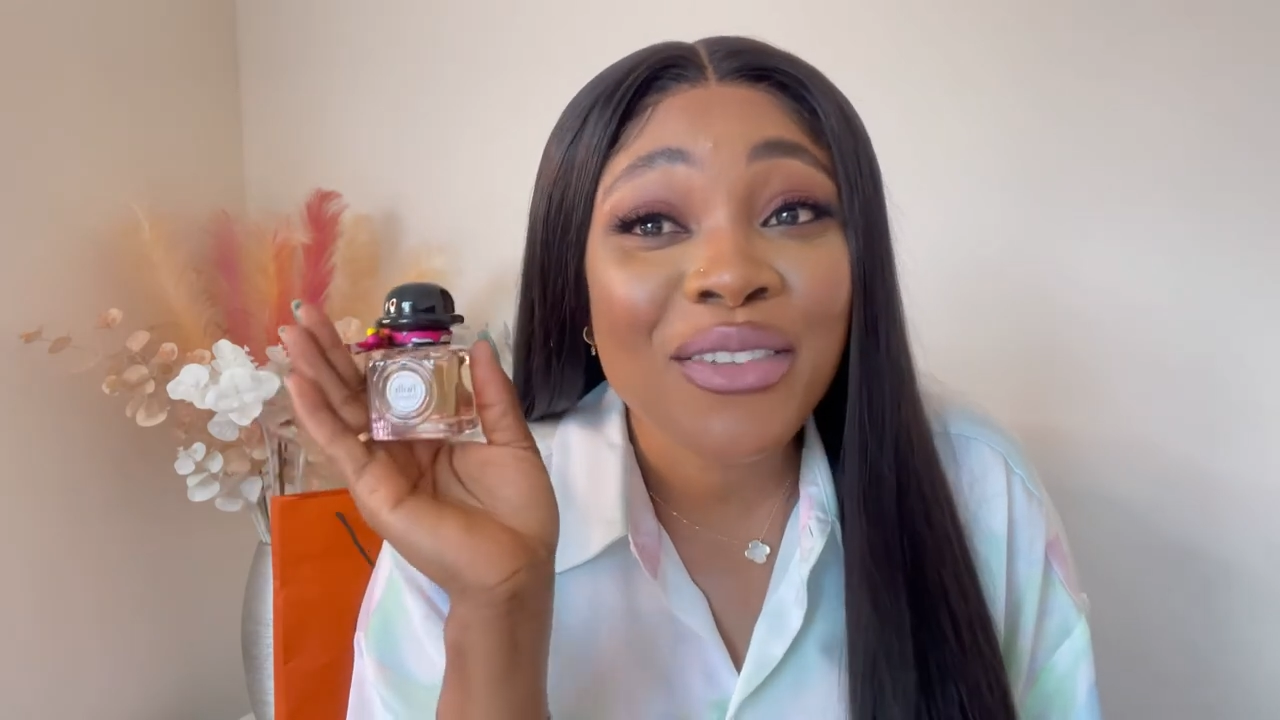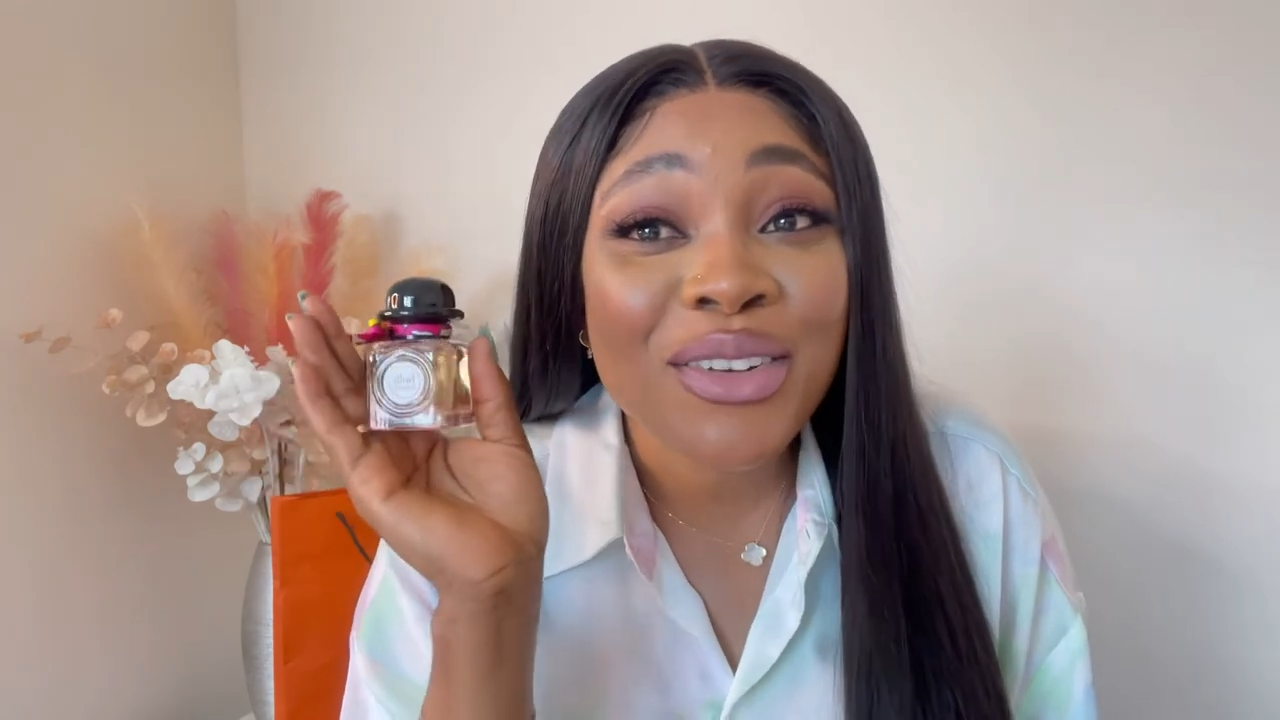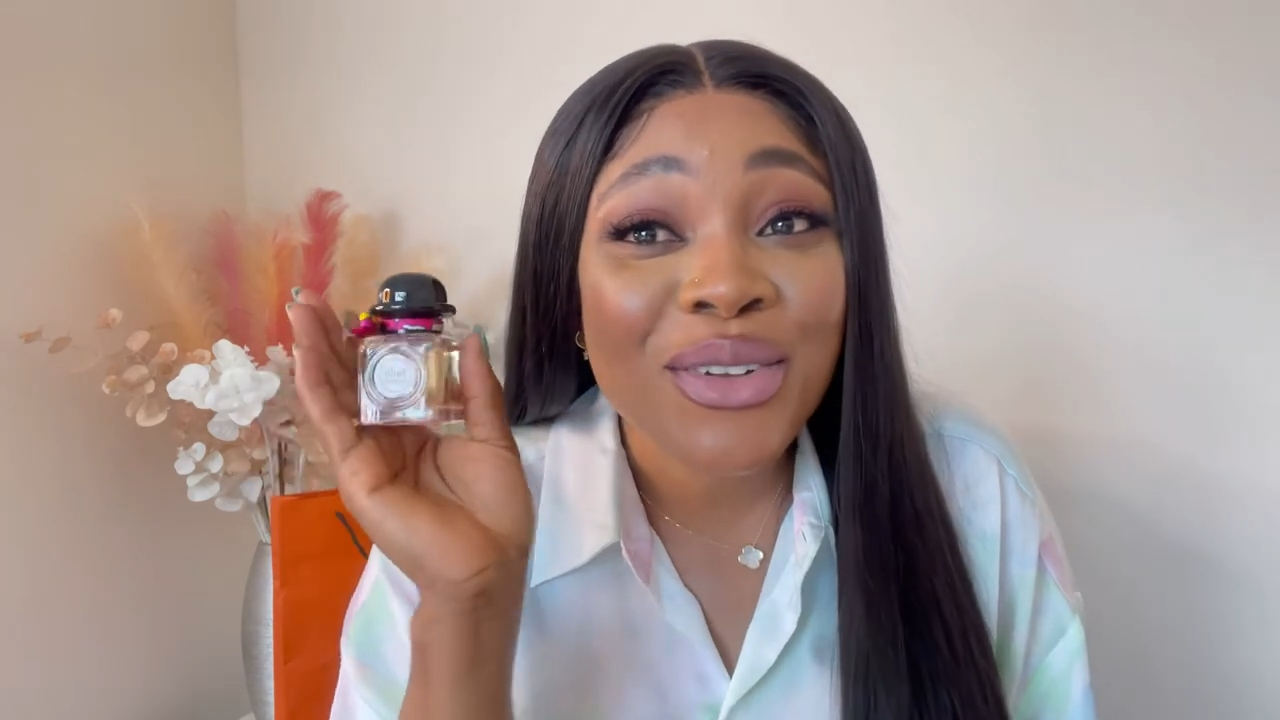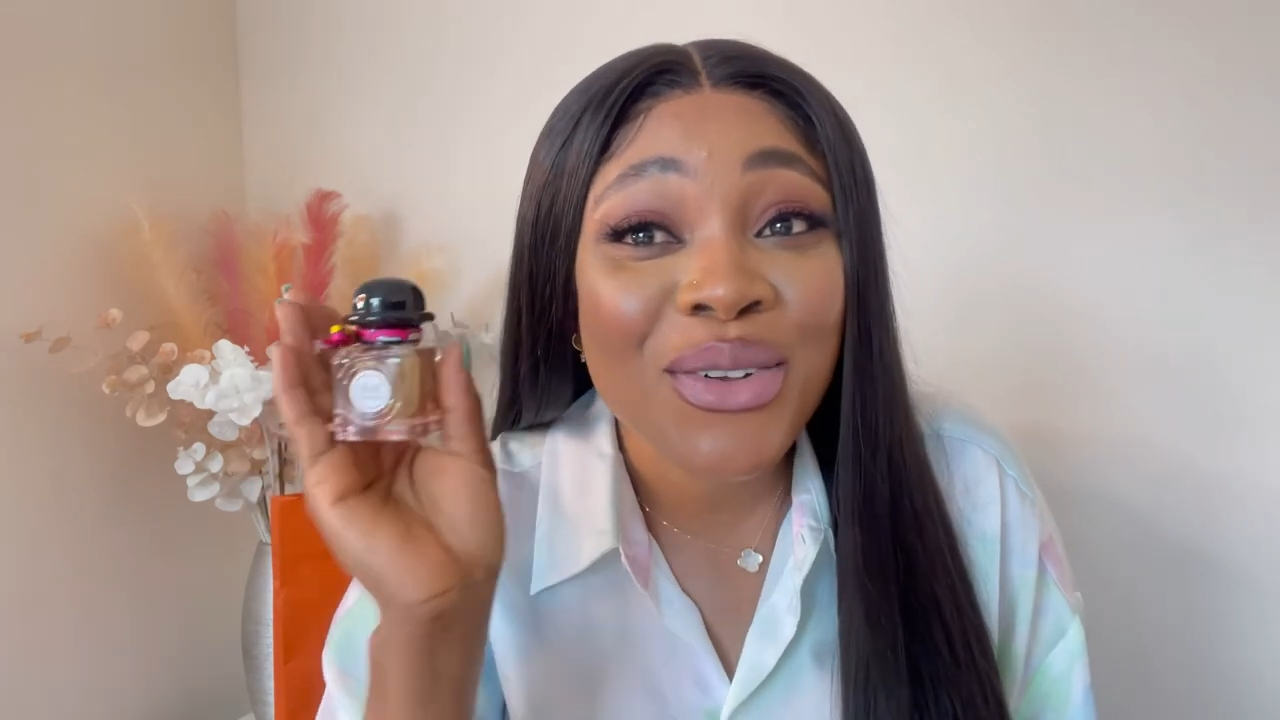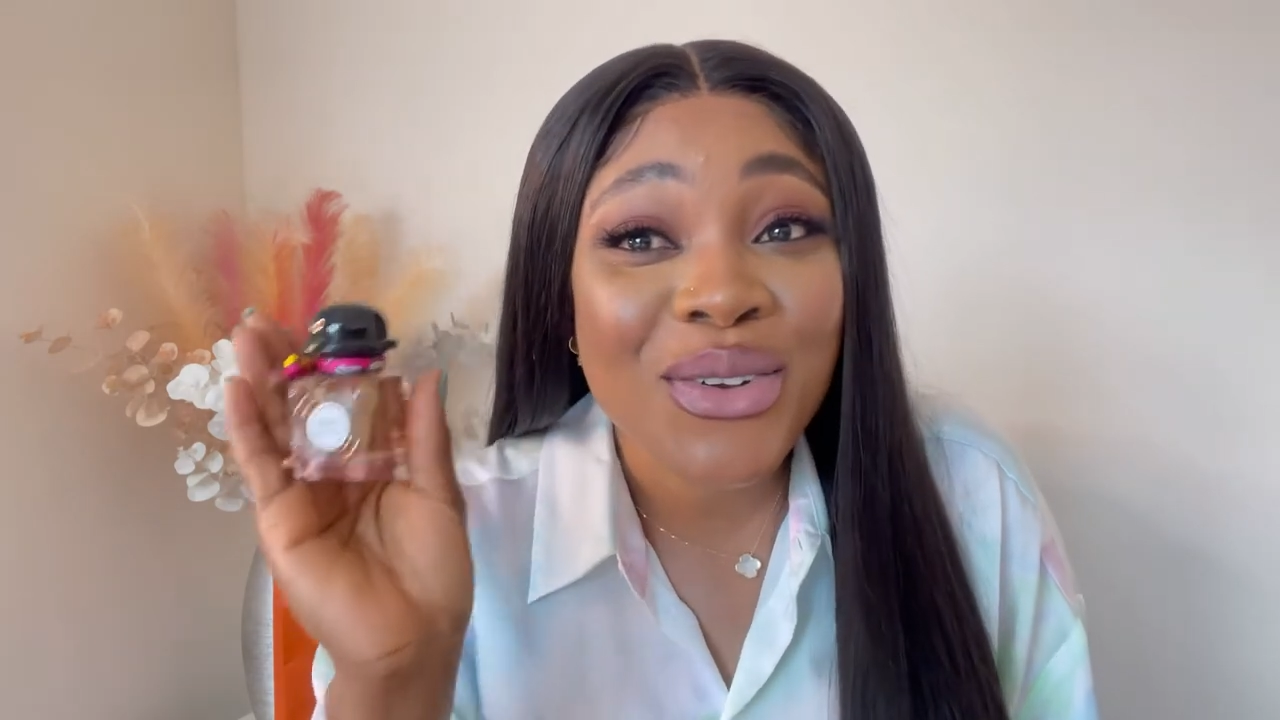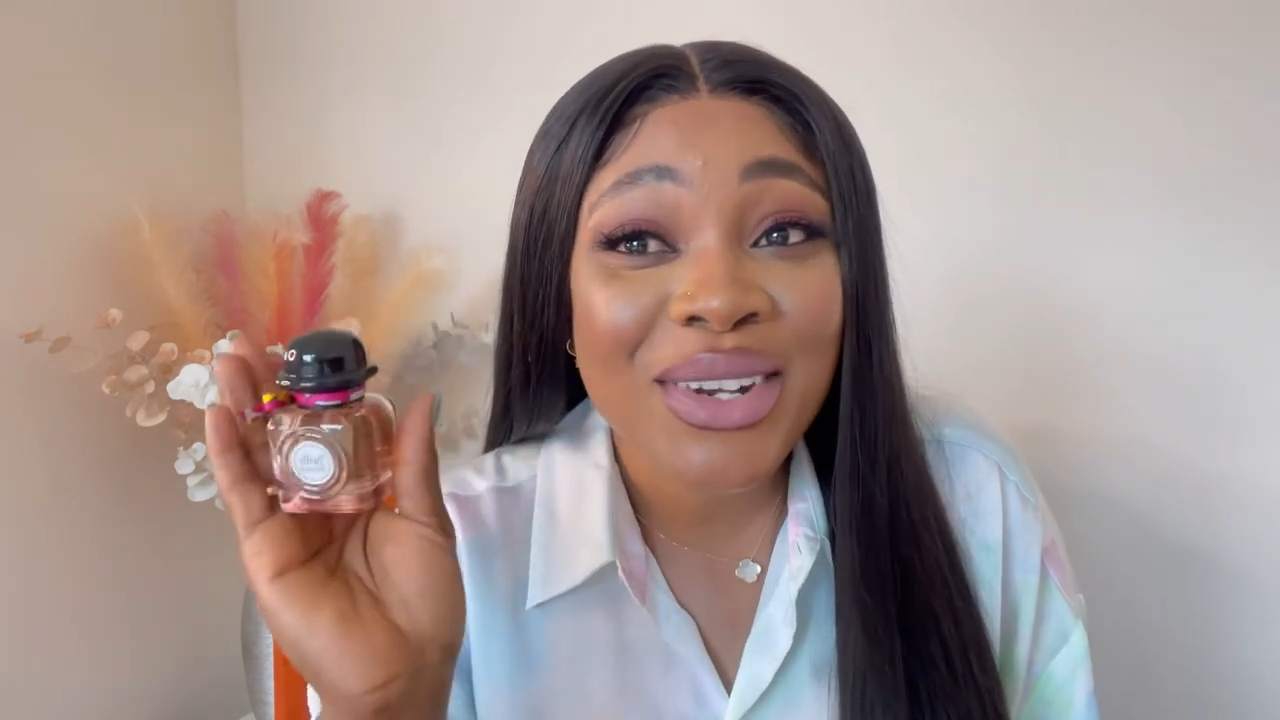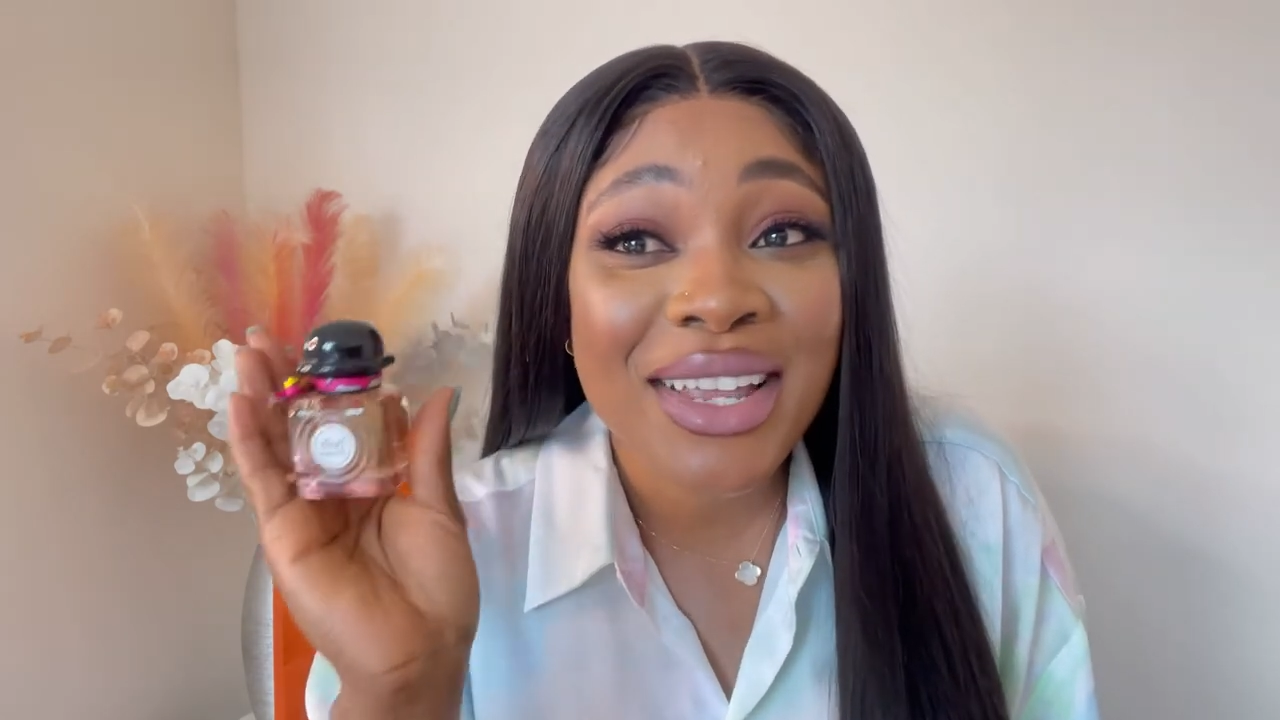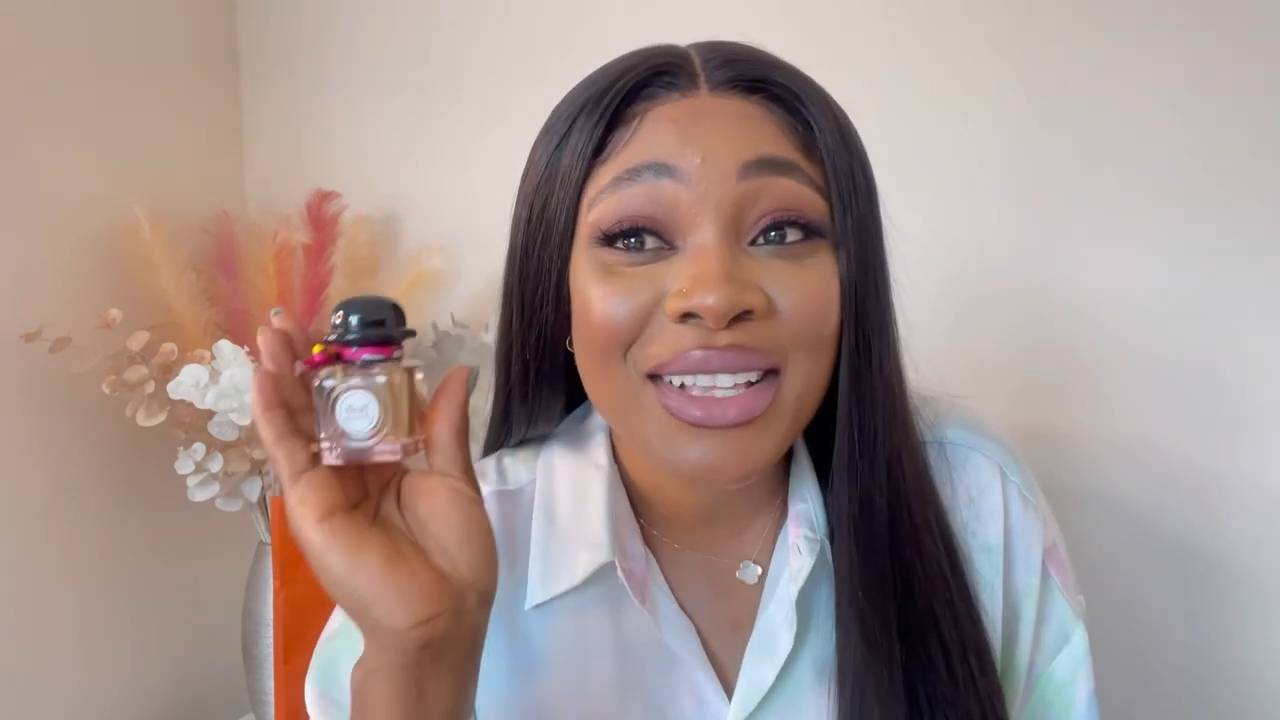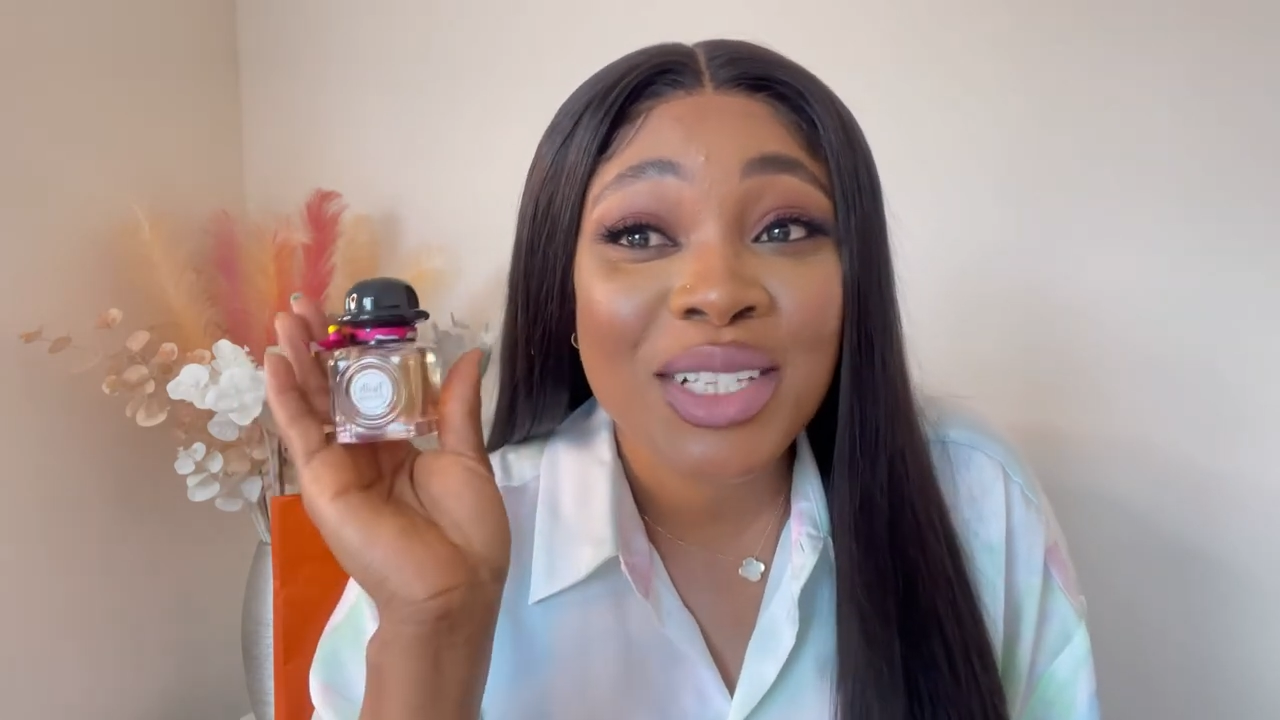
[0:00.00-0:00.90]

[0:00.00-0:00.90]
to go there and